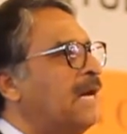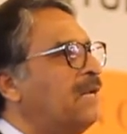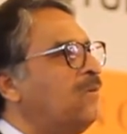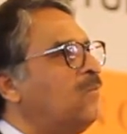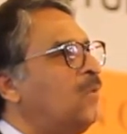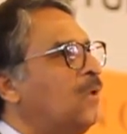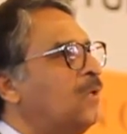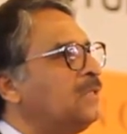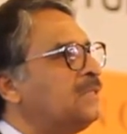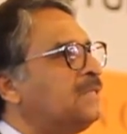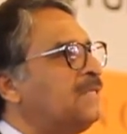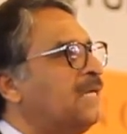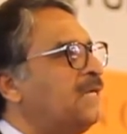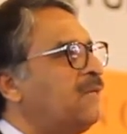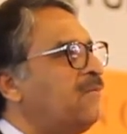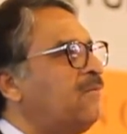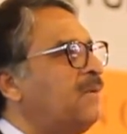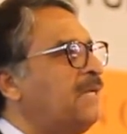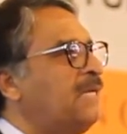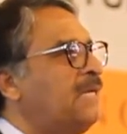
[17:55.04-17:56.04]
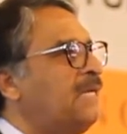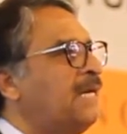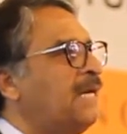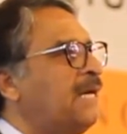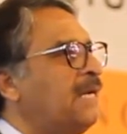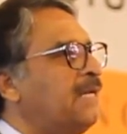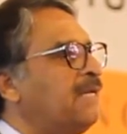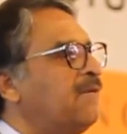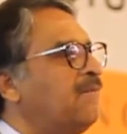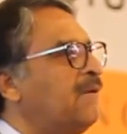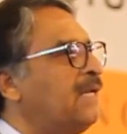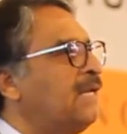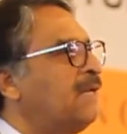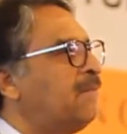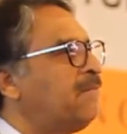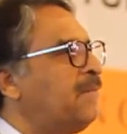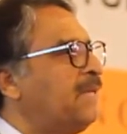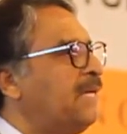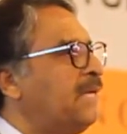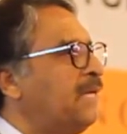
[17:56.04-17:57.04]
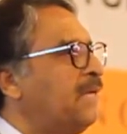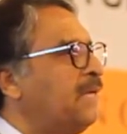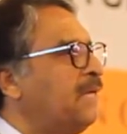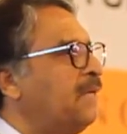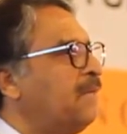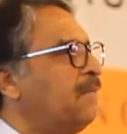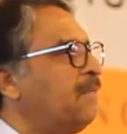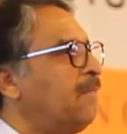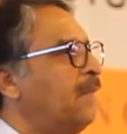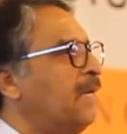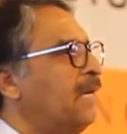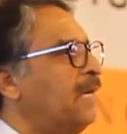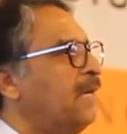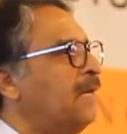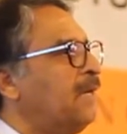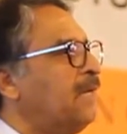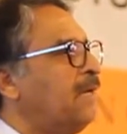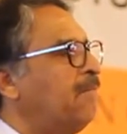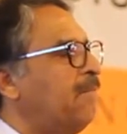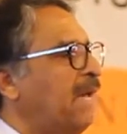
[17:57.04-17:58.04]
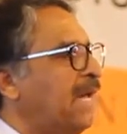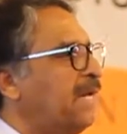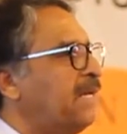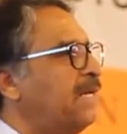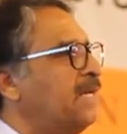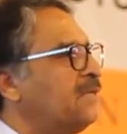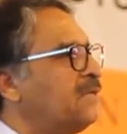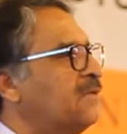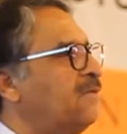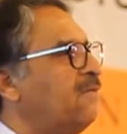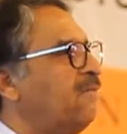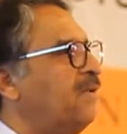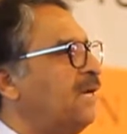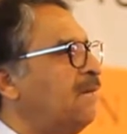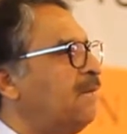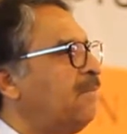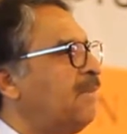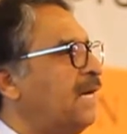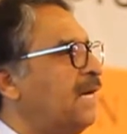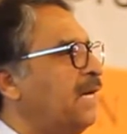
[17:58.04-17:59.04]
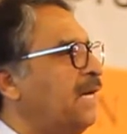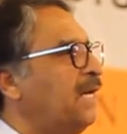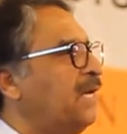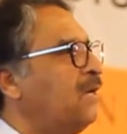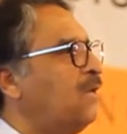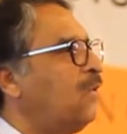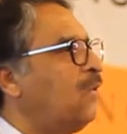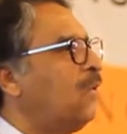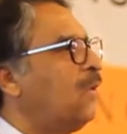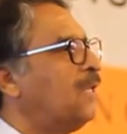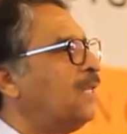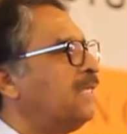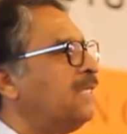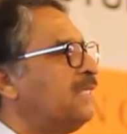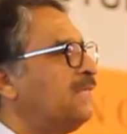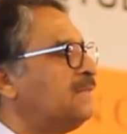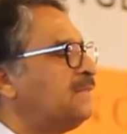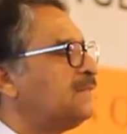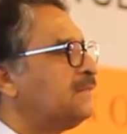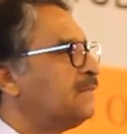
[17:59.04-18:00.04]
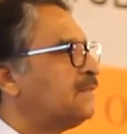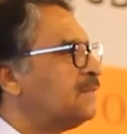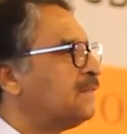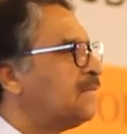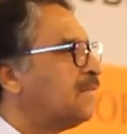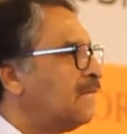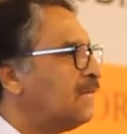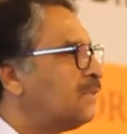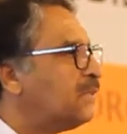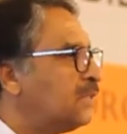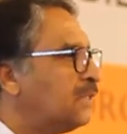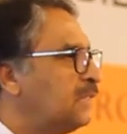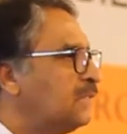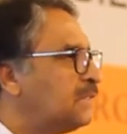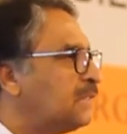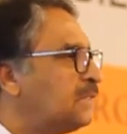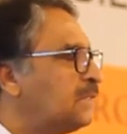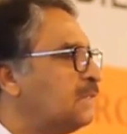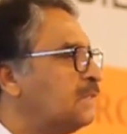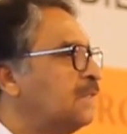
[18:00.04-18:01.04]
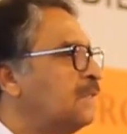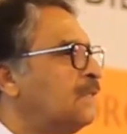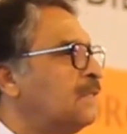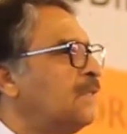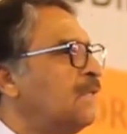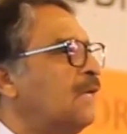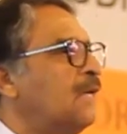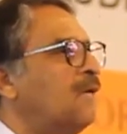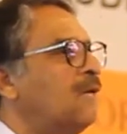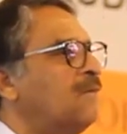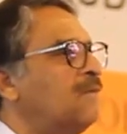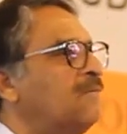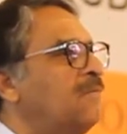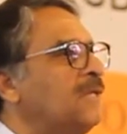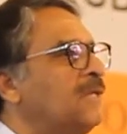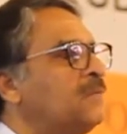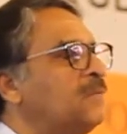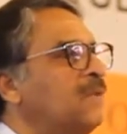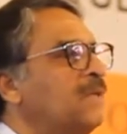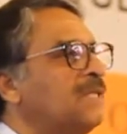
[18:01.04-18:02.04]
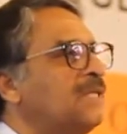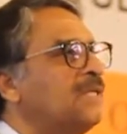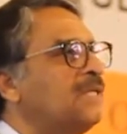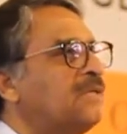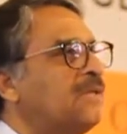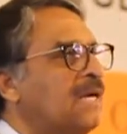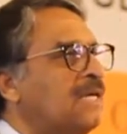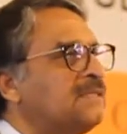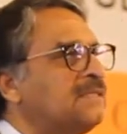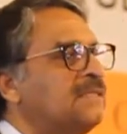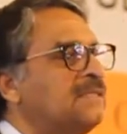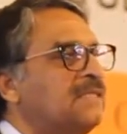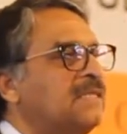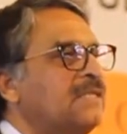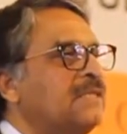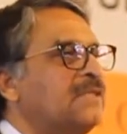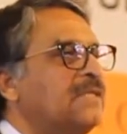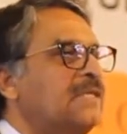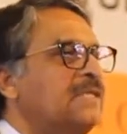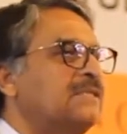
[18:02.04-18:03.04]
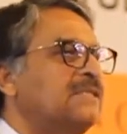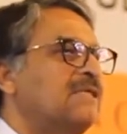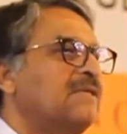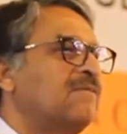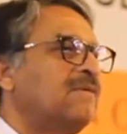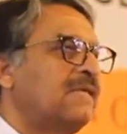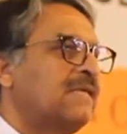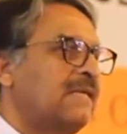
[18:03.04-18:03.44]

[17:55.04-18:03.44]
was that we had developed a mechanism whereby all these countries, which were the transit countries, they were